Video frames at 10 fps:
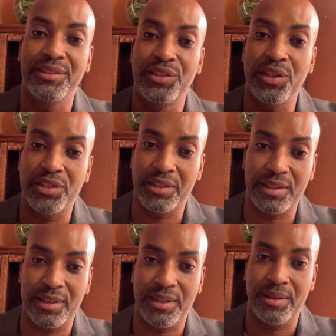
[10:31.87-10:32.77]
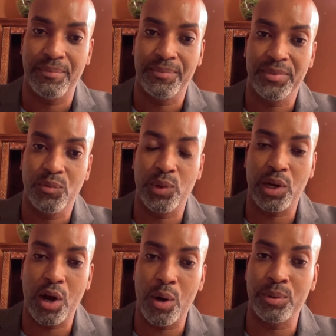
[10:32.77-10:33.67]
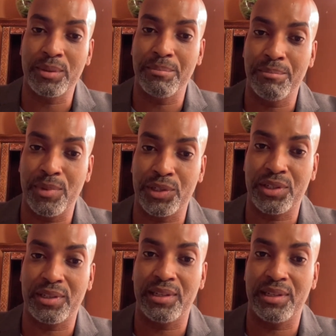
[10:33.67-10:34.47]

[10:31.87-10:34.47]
digitally without much